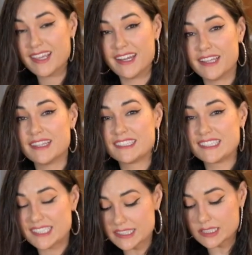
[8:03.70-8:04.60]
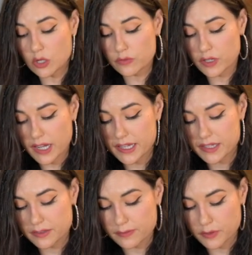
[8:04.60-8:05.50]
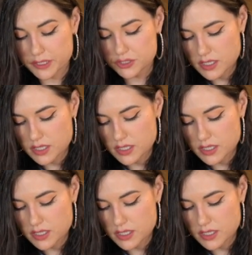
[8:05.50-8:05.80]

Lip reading: it sits overnight in the fridge,